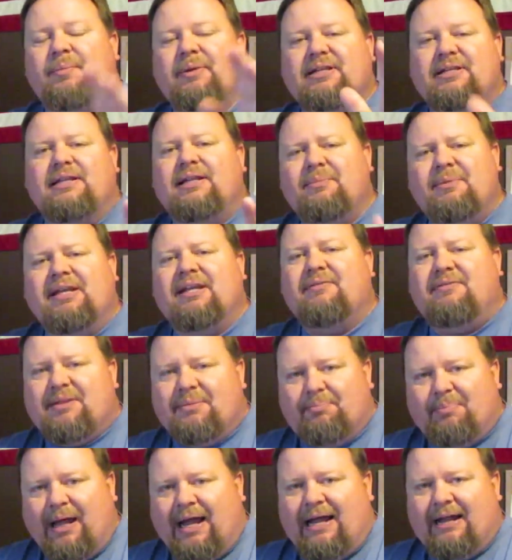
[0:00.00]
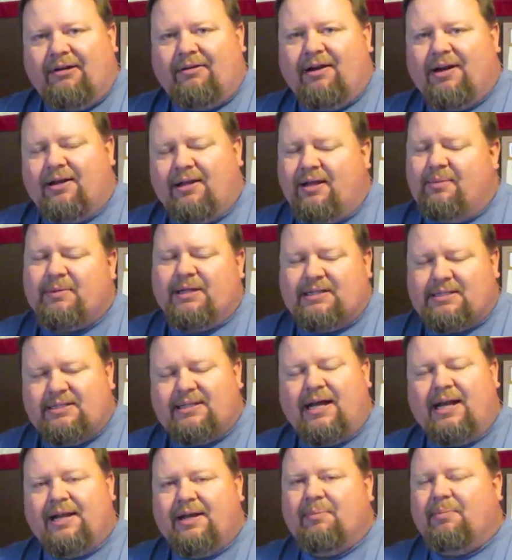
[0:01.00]
Let me give you the background. I'm
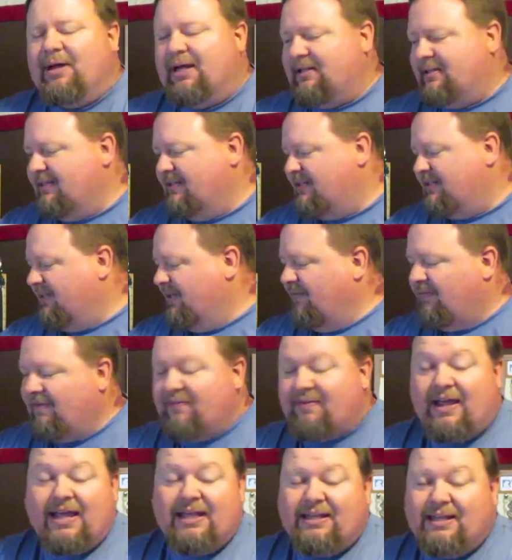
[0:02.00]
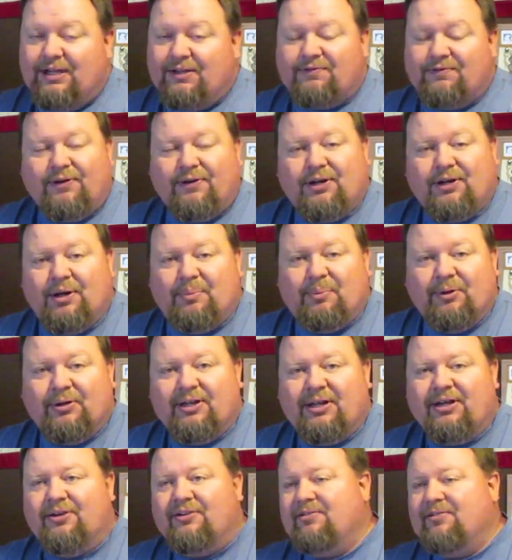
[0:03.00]
excited about this stuff. I've had these for a couple
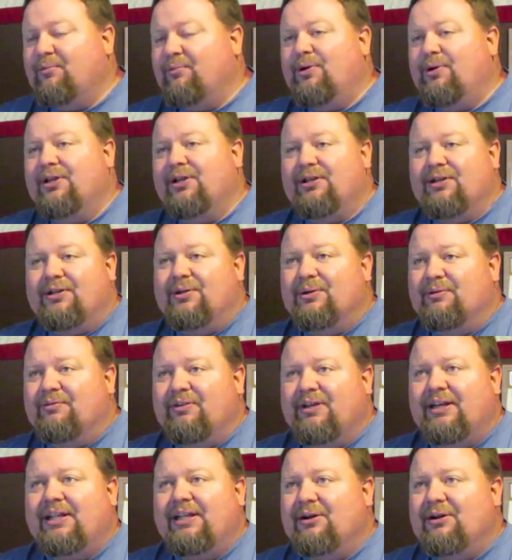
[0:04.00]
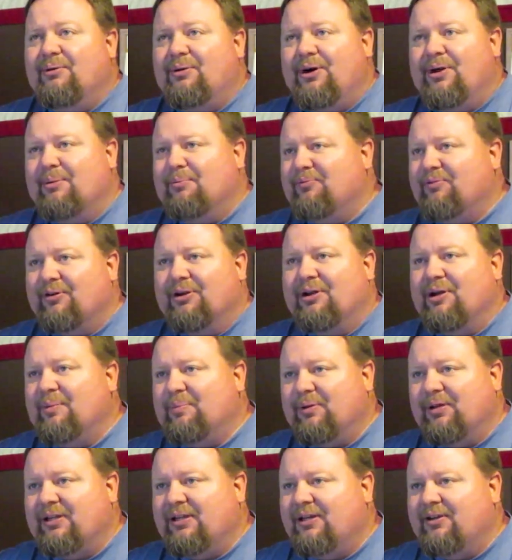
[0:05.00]
of years. I wanted to do a video on them for a
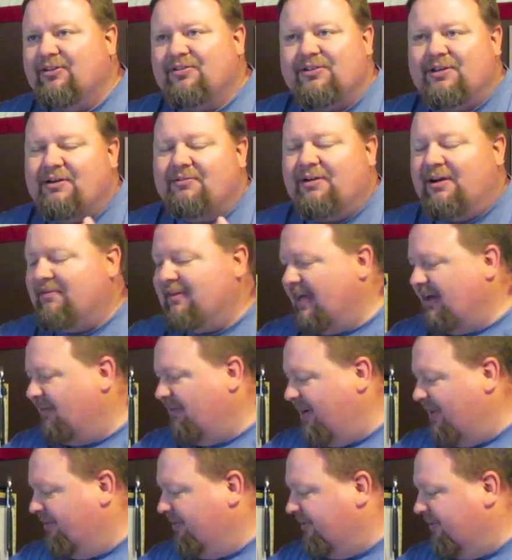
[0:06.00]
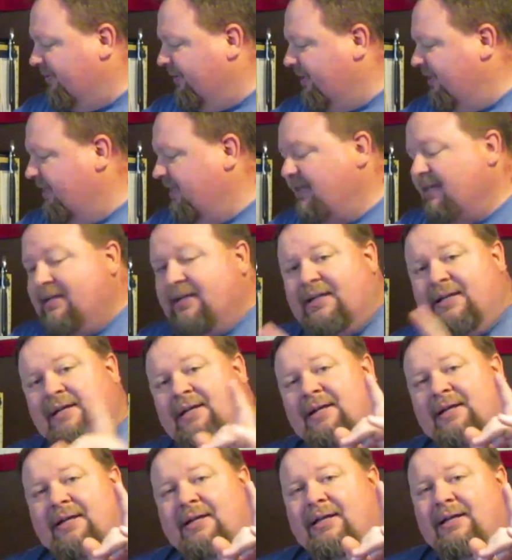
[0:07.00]
couple of years. I never got around to it.
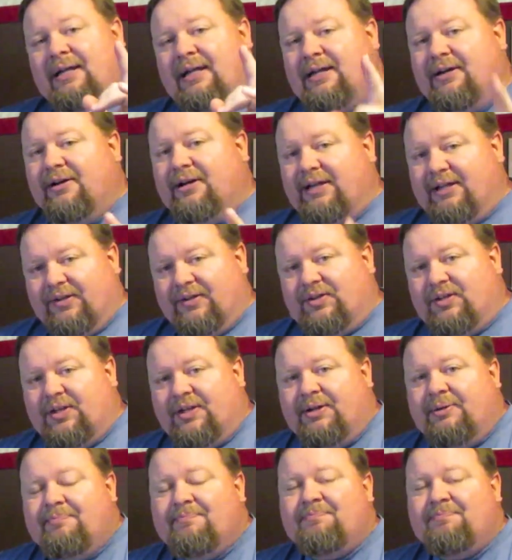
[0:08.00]
Here it is.